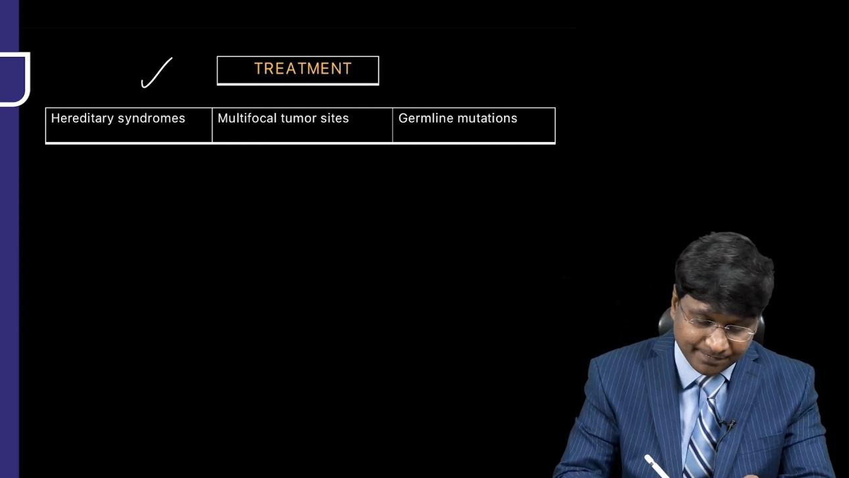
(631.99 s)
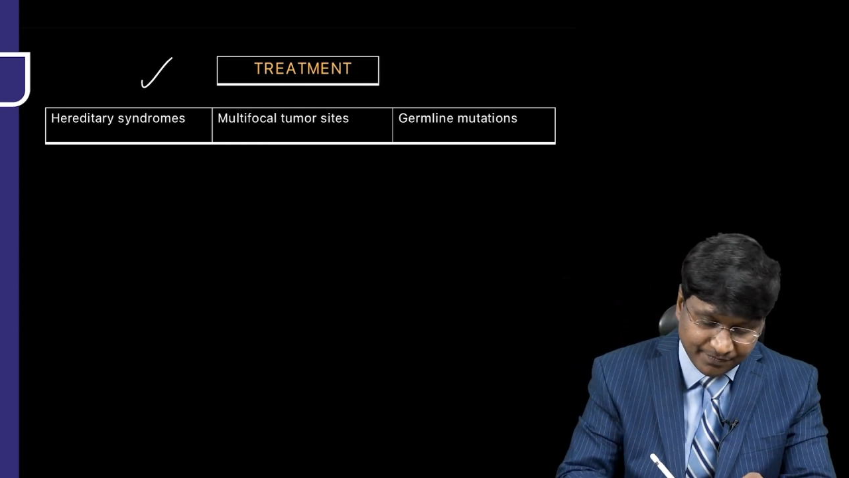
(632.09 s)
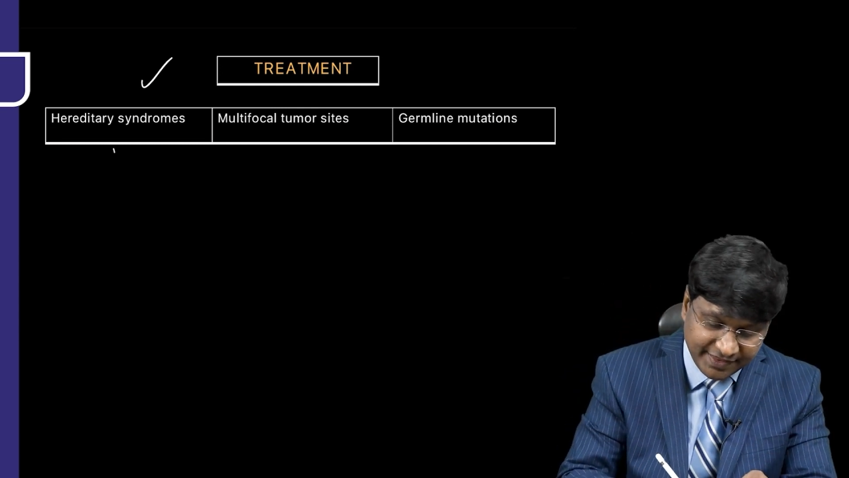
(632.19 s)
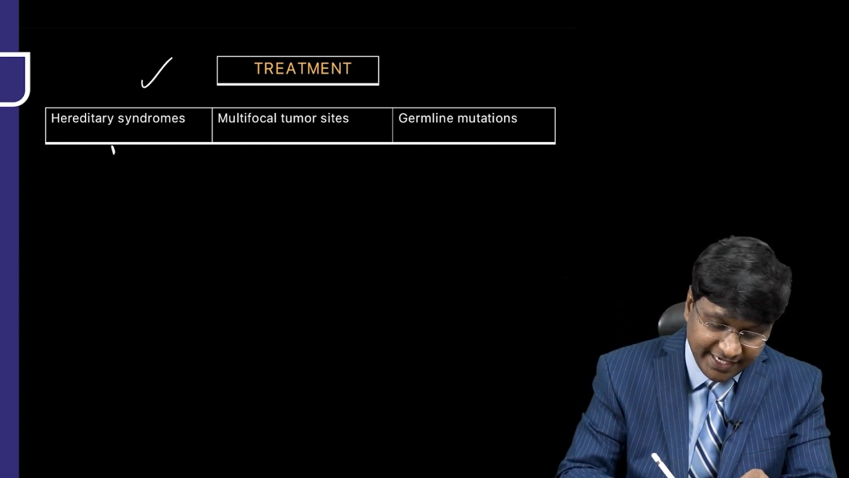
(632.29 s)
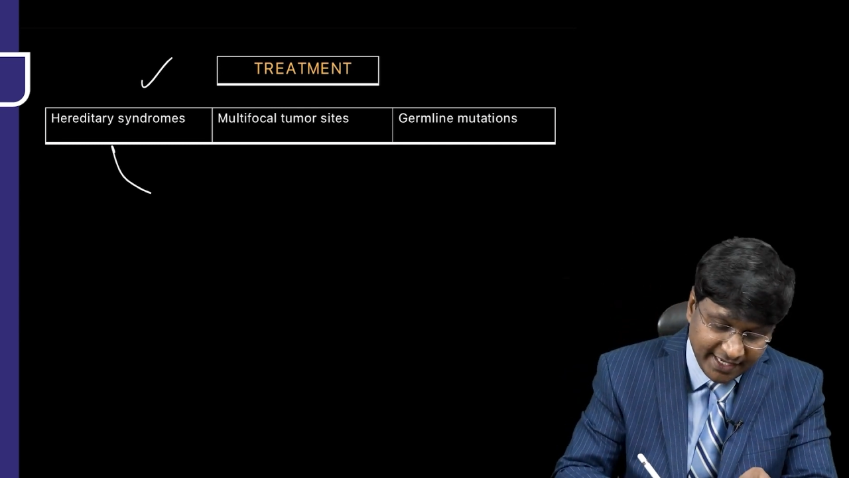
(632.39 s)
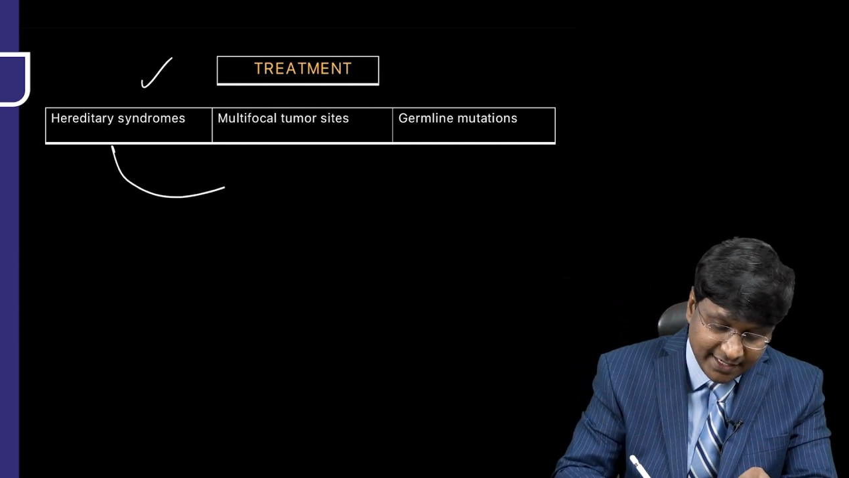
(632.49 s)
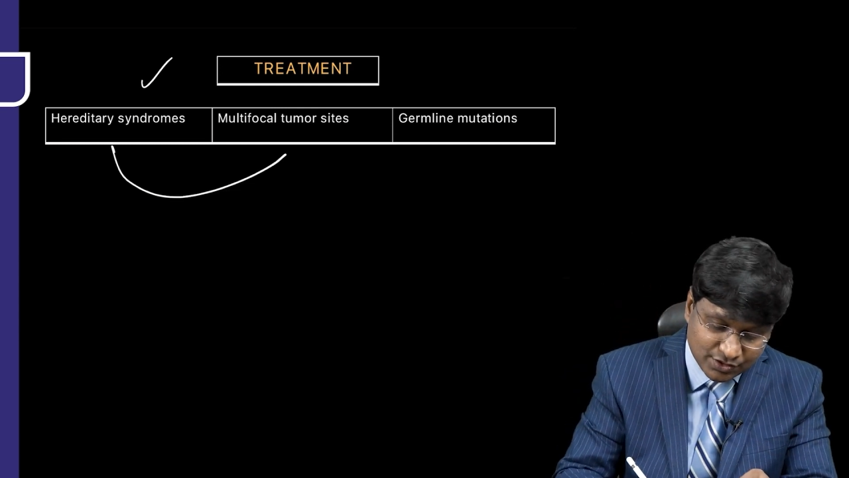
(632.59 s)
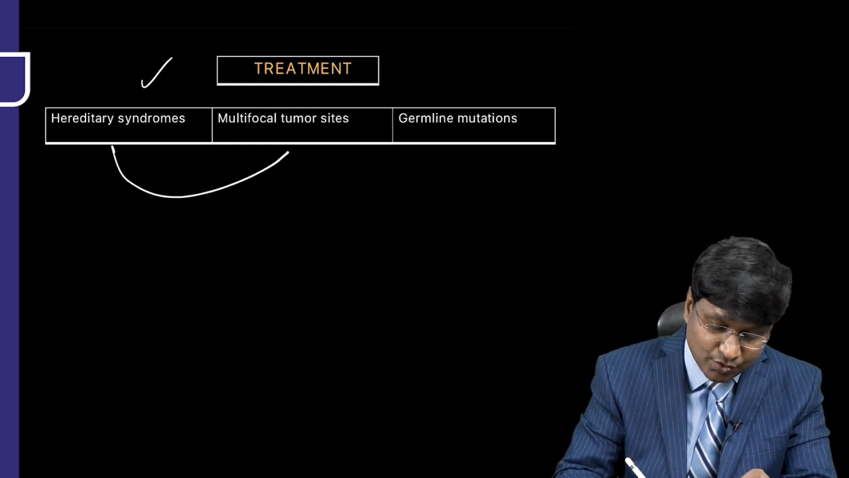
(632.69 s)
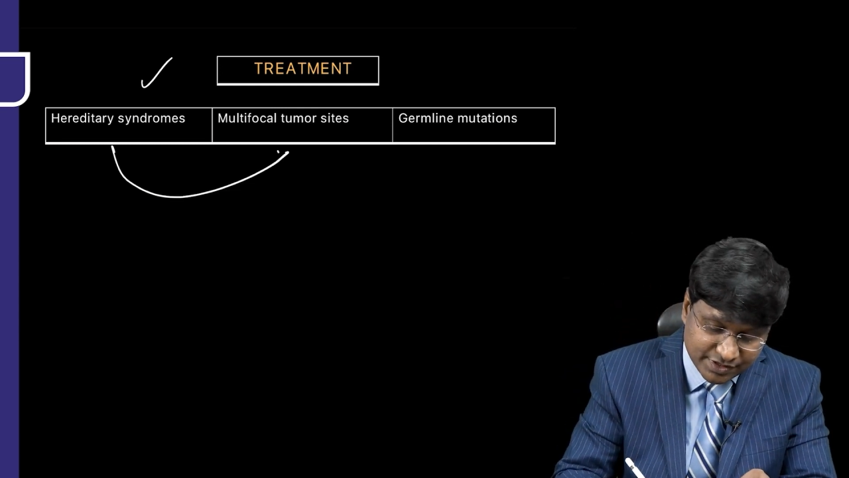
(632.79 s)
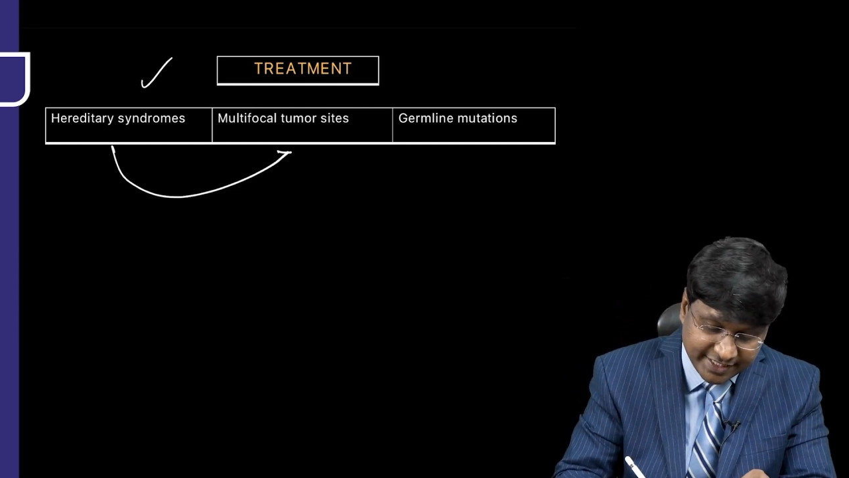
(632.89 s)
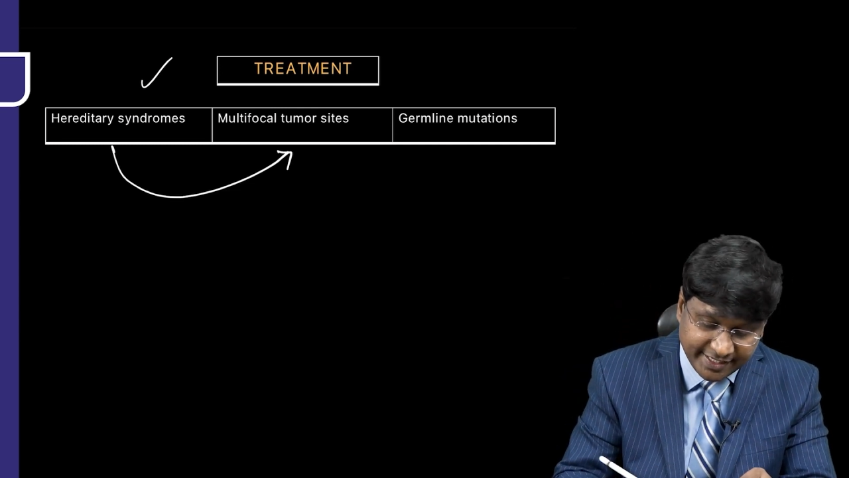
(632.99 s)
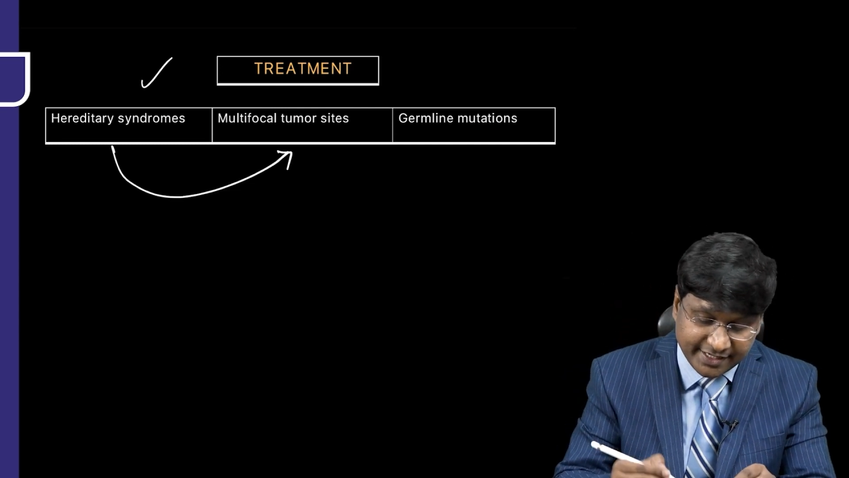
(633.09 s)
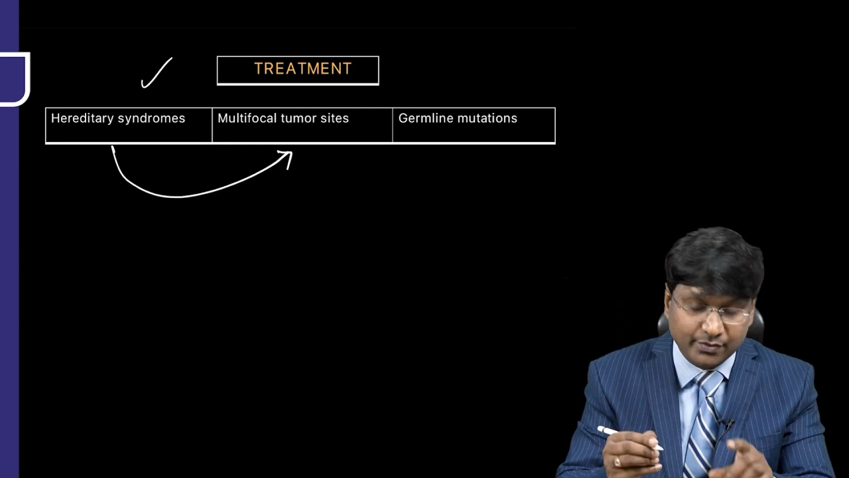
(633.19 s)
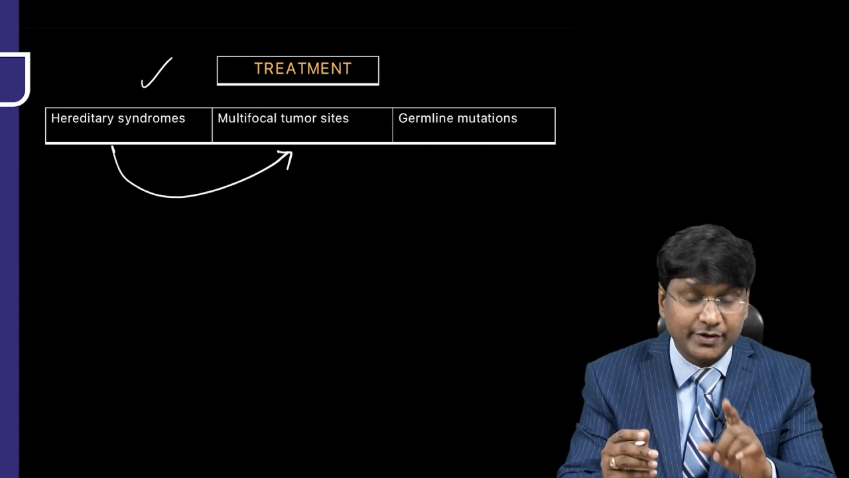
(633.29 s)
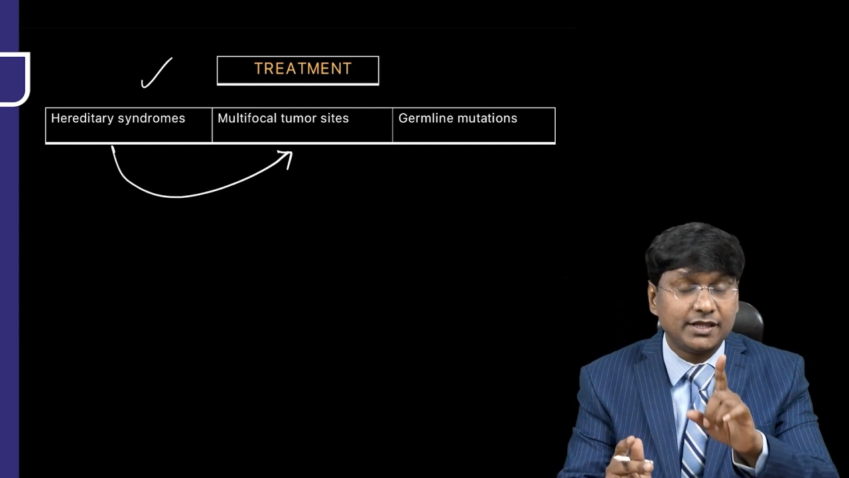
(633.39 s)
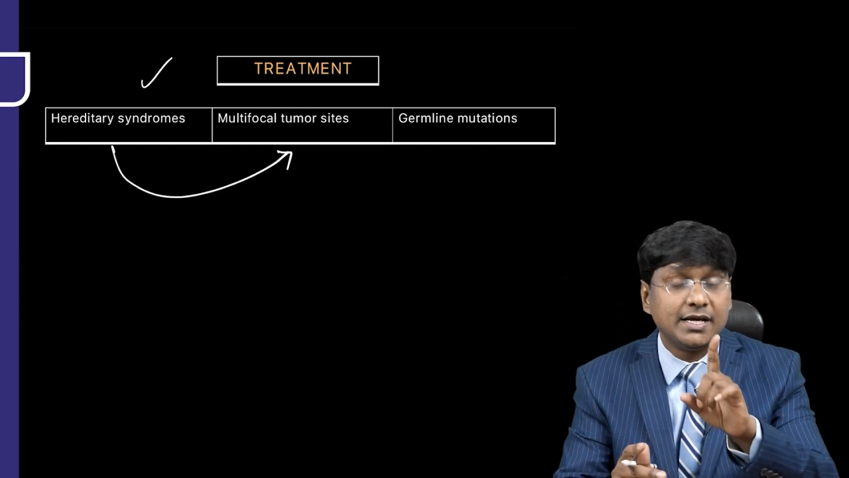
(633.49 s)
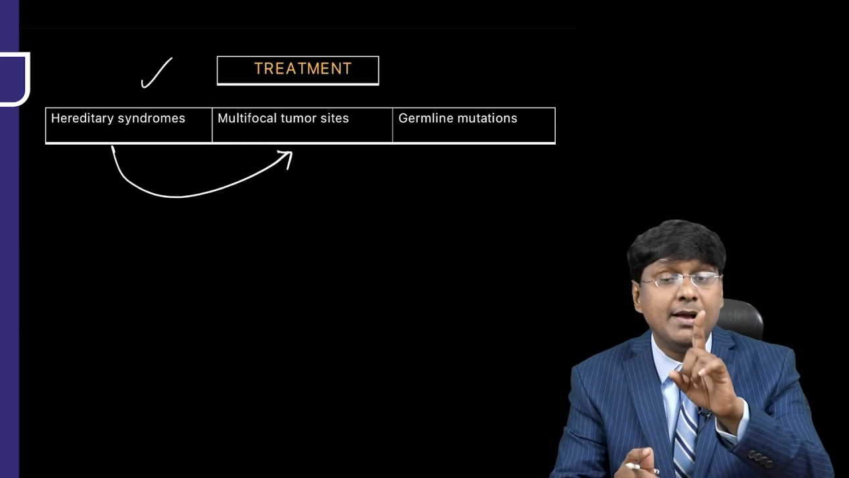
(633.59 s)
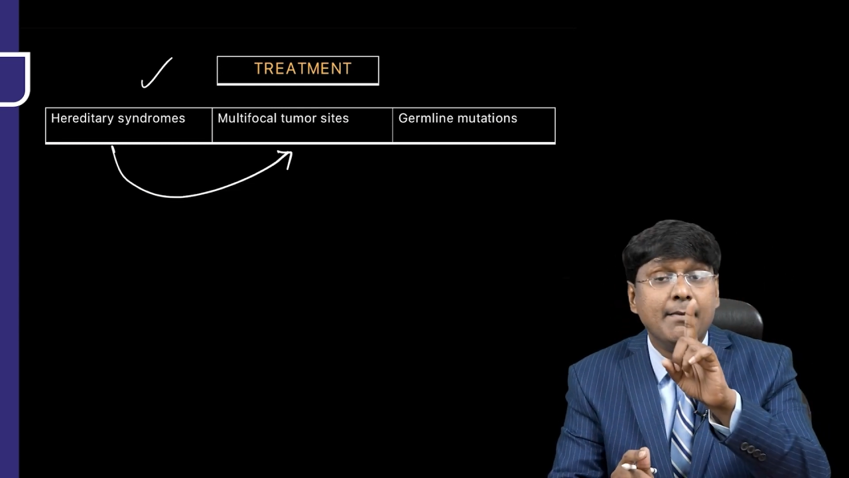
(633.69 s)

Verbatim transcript: they are associated with